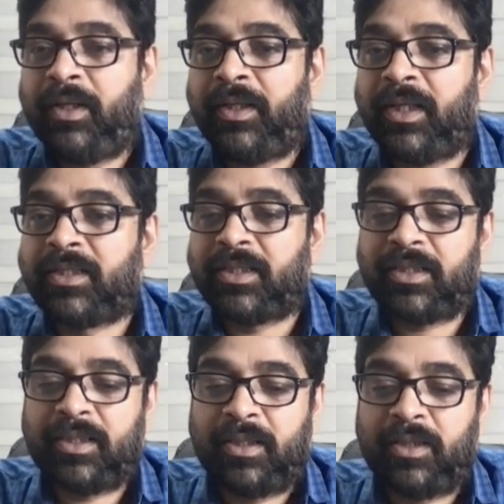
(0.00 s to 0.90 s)

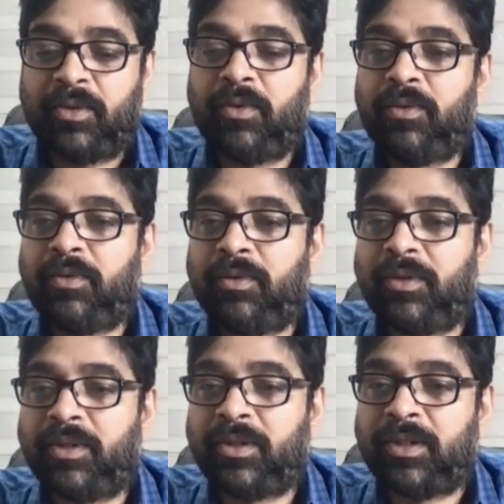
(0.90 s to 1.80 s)
Yes, so
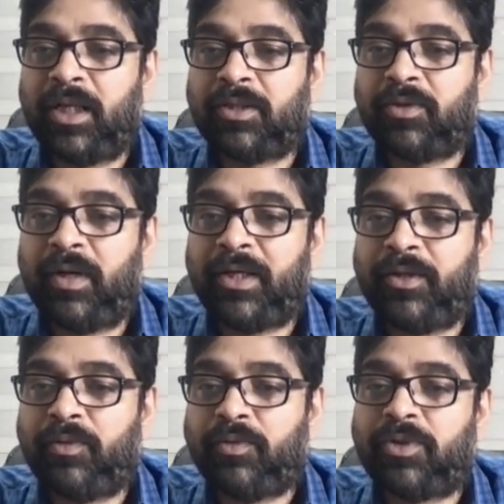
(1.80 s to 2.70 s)
this is also I
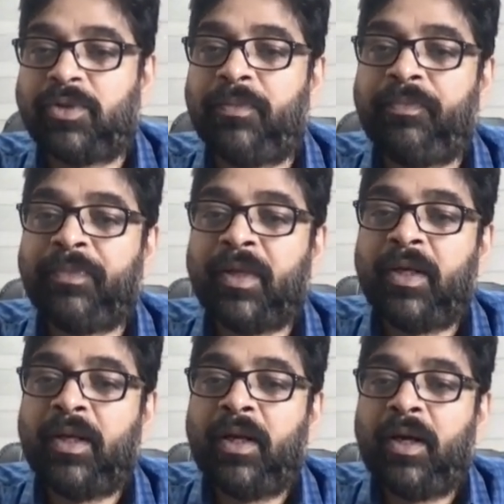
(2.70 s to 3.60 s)
use.
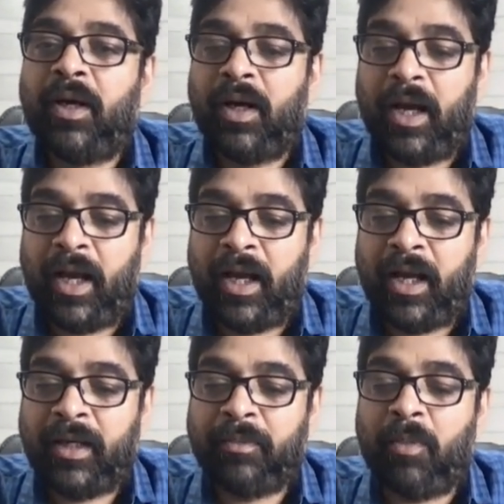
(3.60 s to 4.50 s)

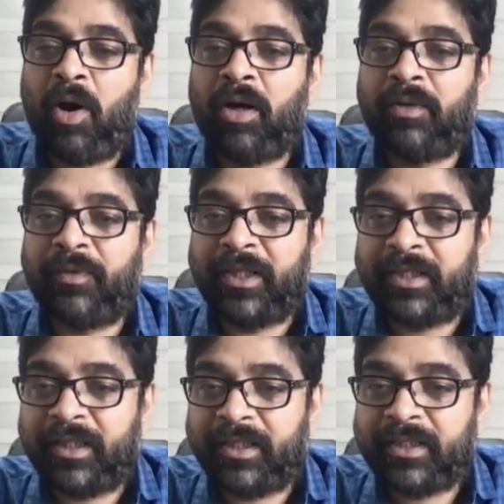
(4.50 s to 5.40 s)
And mod
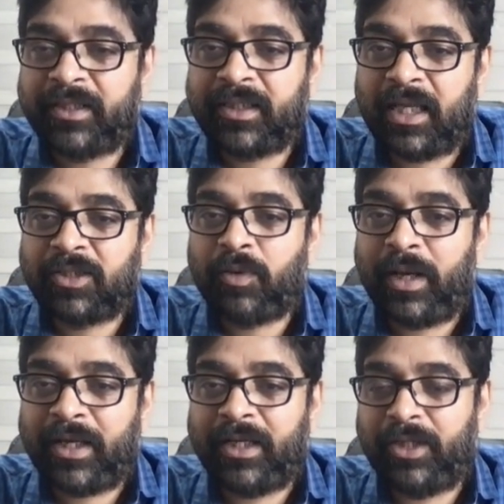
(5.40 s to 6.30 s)
V3, this is also I
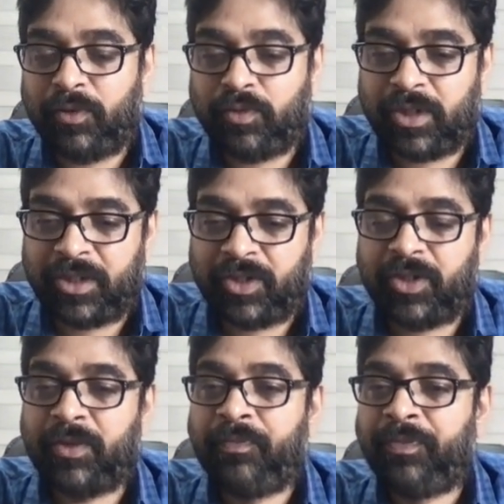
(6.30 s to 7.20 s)
can use it.
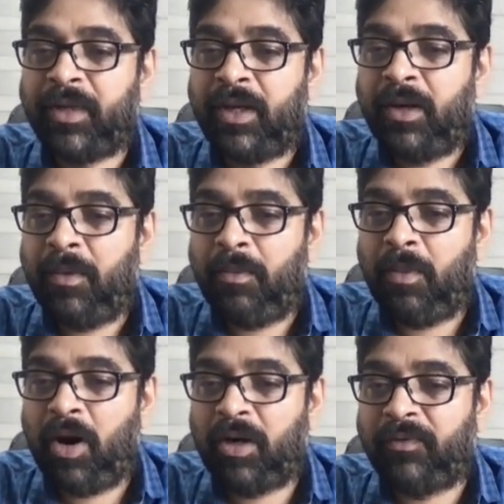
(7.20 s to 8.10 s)

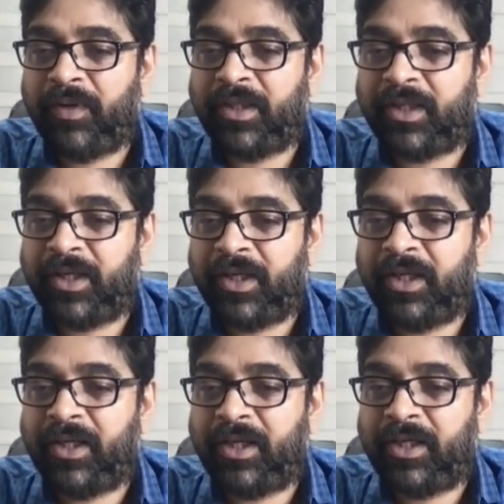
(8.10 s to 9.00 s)
Mod
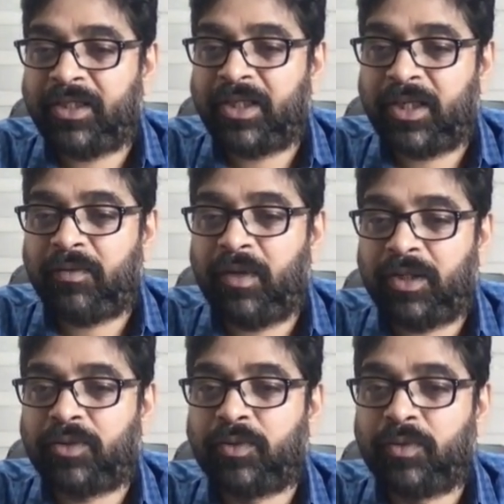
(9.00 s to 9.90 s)
V3 is equal
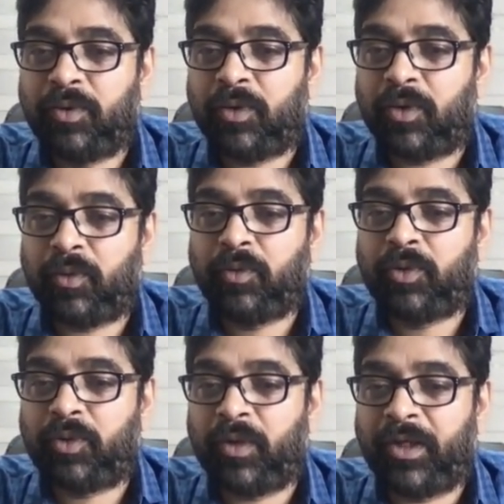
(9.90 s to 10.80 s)
to
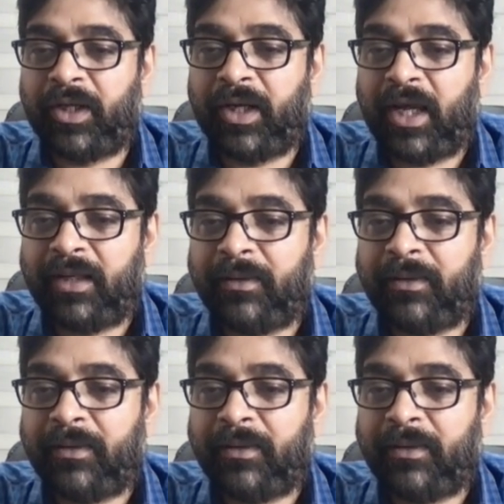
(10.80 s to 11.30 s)
root 29.